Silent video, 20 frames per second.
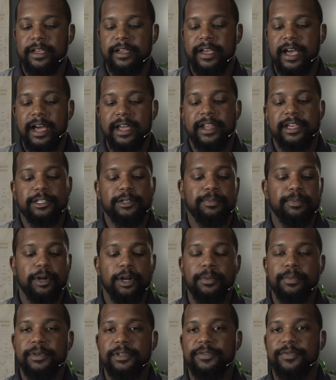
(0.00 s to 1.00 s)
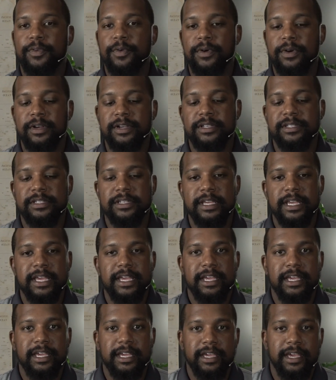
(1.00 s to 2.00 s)
God has a purpose for us,
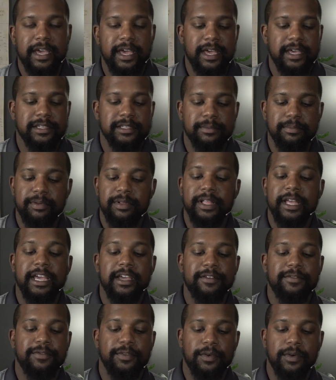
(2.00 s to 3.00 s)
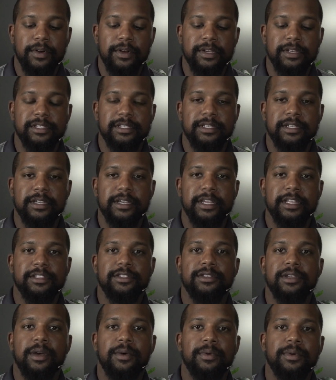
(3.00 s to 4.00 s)
He has a plan for us.
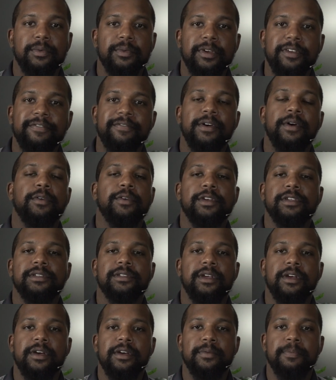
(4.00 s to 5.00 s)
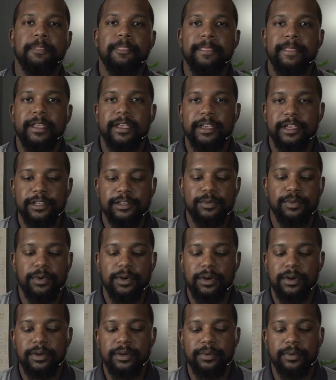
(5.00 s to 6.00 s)
And so when we focus on His
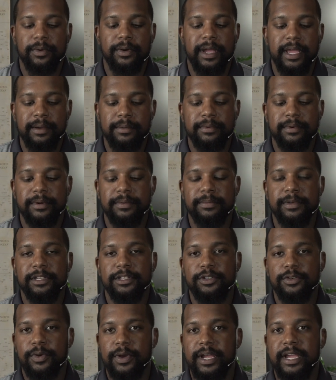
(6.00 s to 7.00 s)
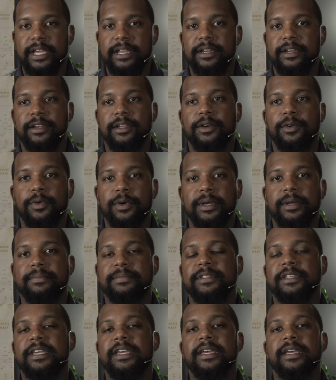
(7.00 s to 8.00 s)
Word, we're able to be trained and
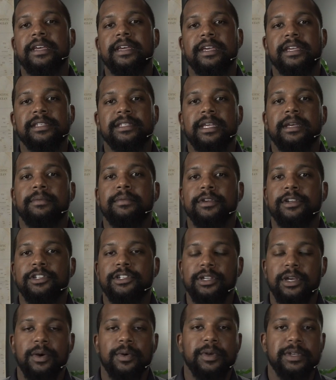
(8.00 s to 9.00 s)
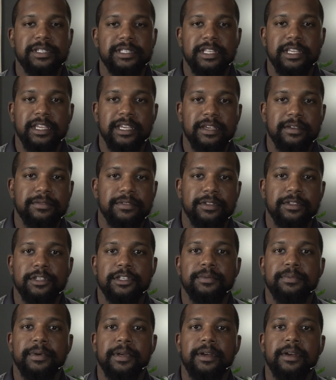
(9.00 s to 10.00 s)
equipped. He's able to show us the gifts of
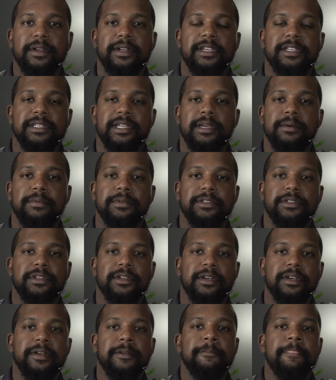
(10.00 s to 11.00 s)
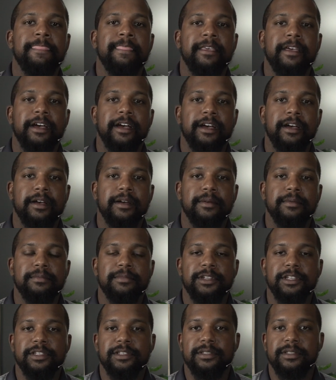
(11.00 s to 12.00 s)
the Spirit, He's able to
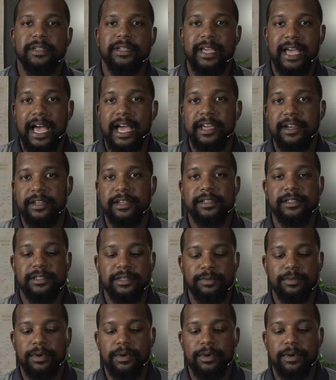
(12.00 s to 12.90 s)
um, just guide us in